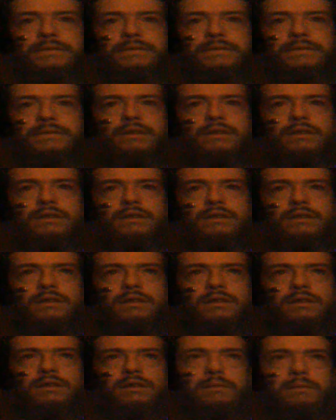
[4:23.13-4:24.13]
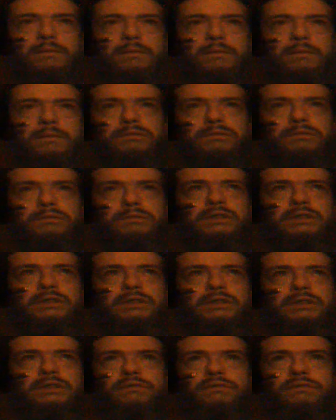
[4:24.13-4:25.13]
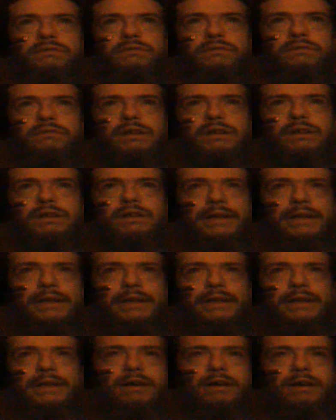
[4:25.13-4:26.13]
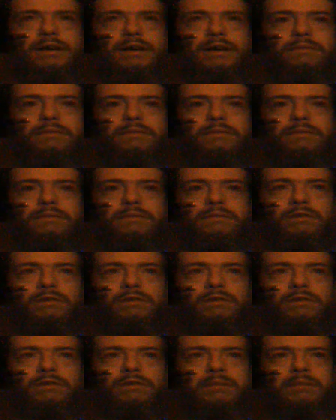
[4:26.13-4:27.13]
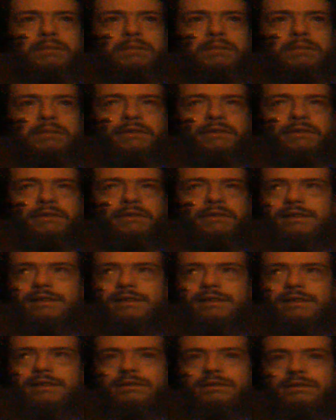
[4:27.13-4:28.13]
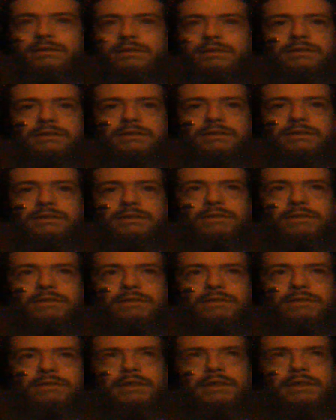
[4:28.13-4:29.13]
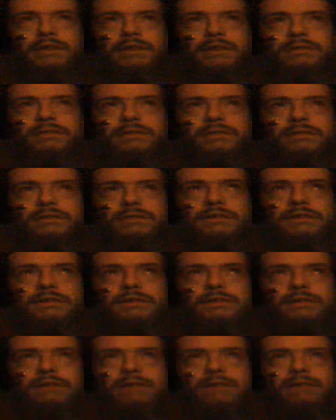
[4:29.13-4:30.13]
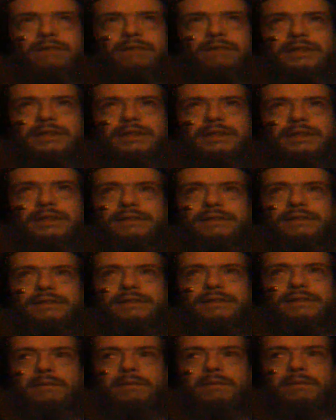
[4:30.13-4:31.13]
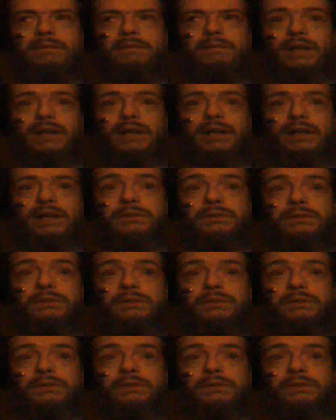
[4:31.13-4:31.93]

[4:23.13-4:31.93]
Humber River Regional Trail video I recorded and uploaded. That was earlier and just after the CNE in September when it got real cold